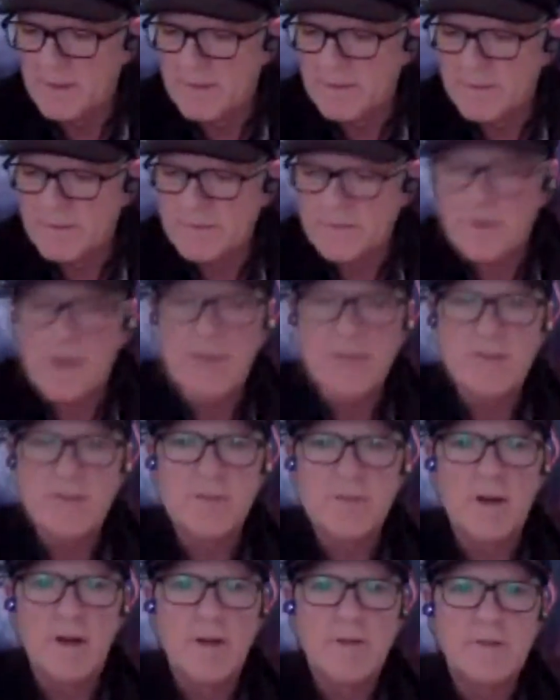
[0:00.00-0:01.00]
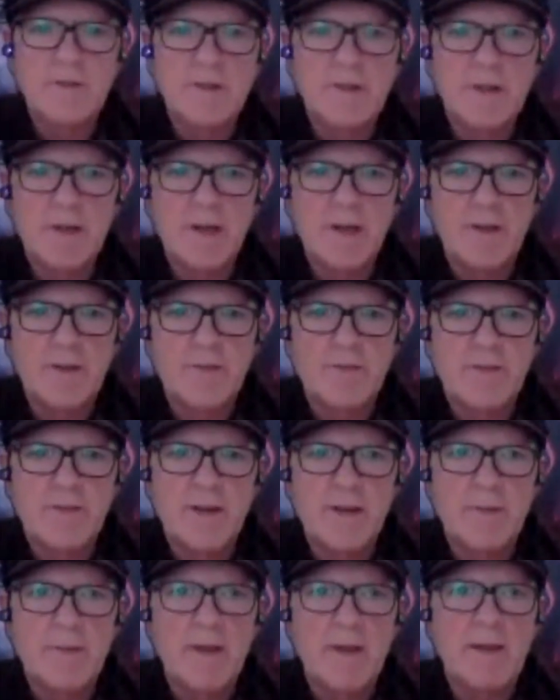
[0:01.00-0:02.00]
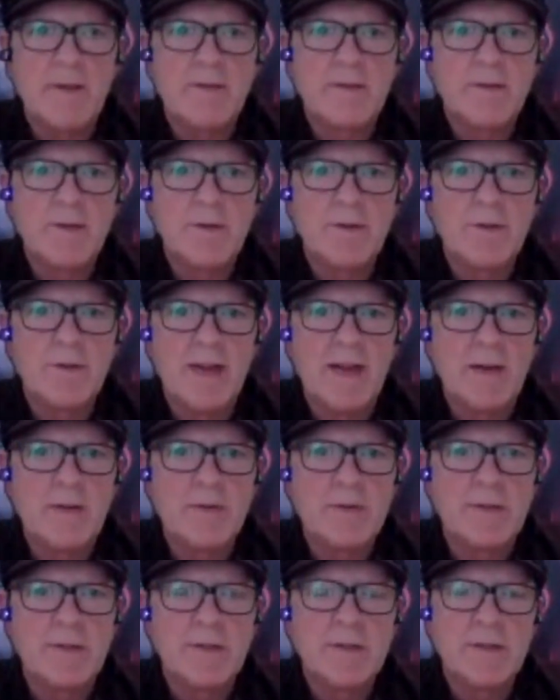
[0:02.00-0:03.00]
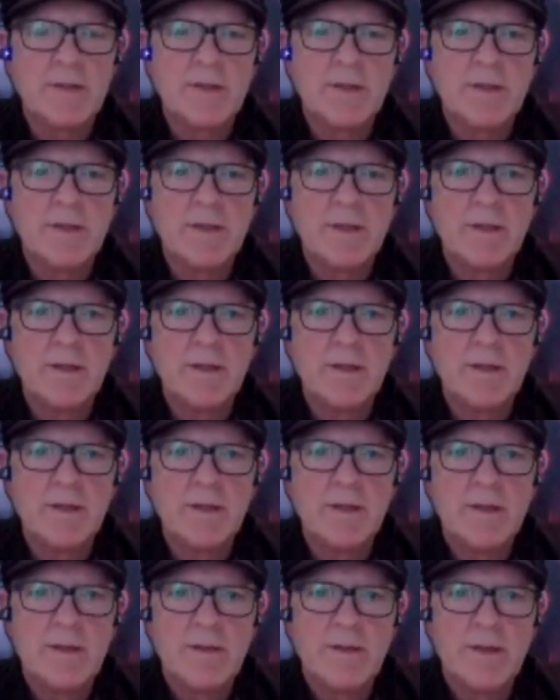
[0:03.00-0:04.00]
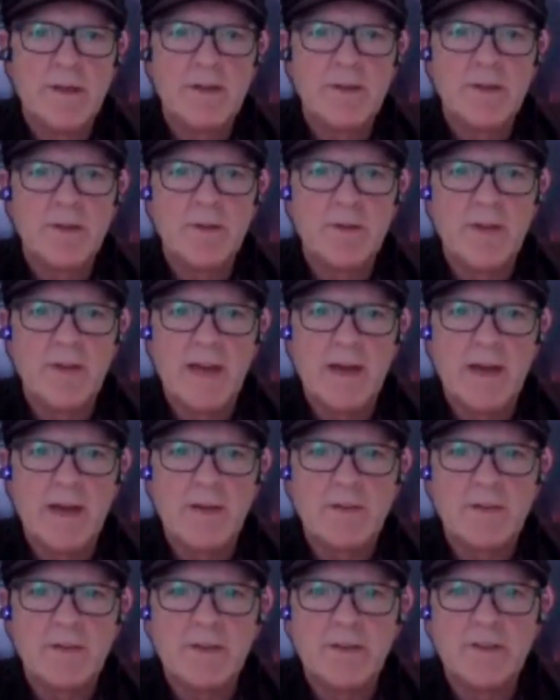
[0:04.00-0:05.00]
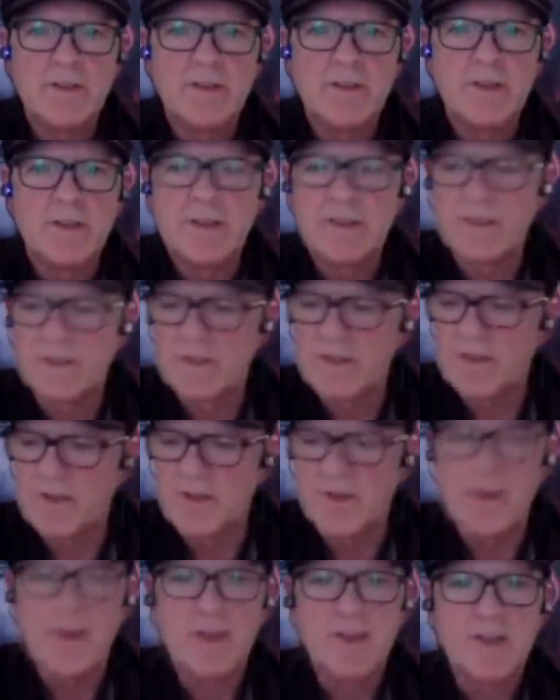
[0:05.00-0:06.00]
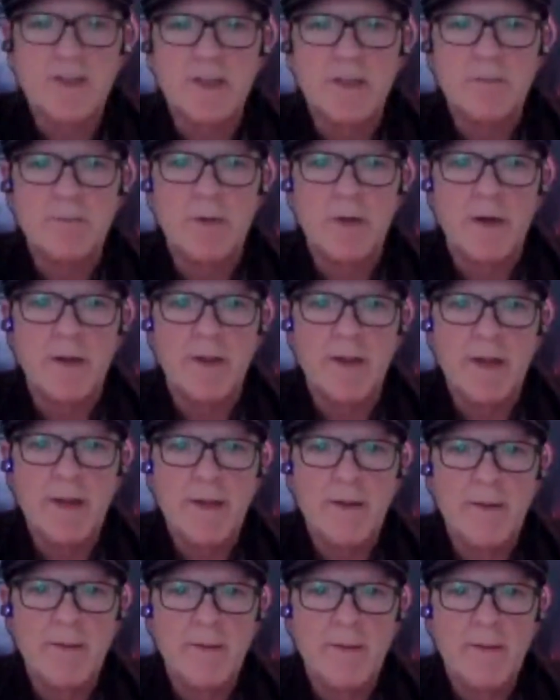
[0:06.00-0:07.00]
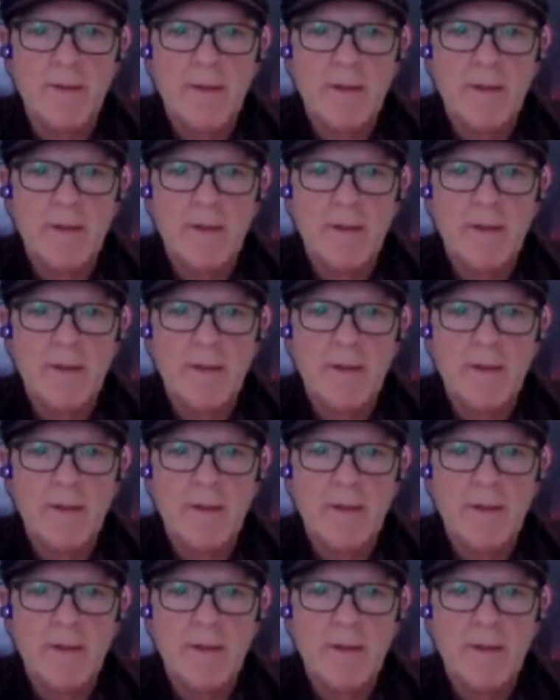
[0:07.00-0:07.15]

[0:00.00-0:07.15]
Grace arrives at Earth around about 2000, year 2000, and she's 13 by then.